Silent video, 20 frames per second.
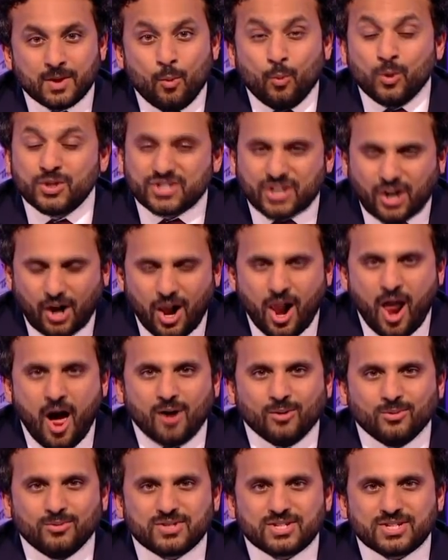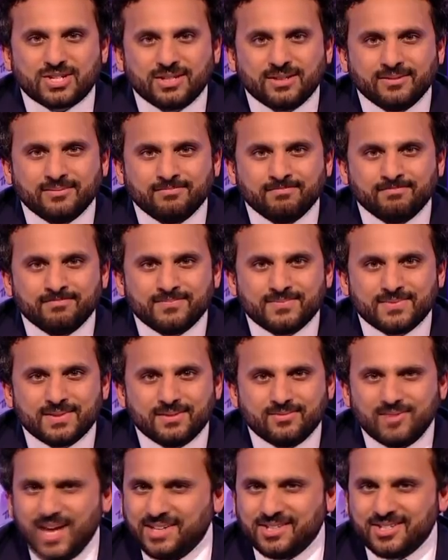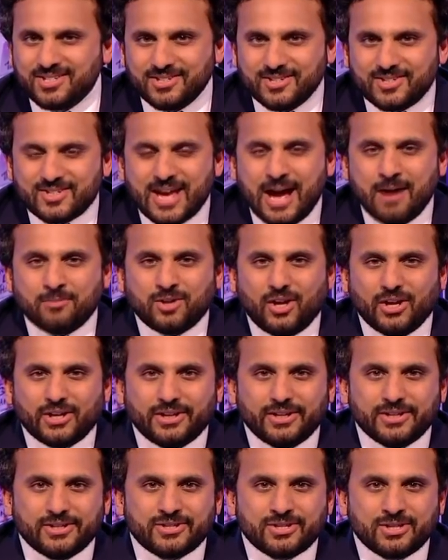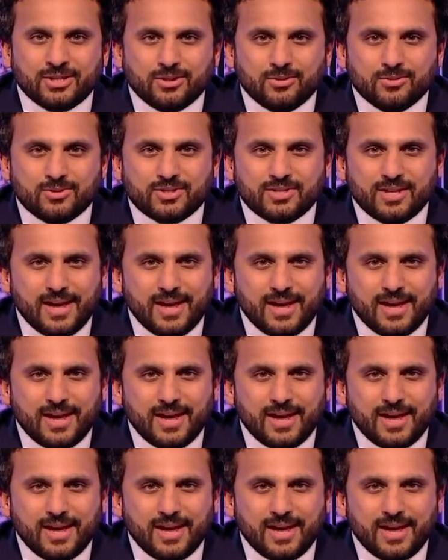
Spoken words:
was closed. That doesn't sound like an excuse.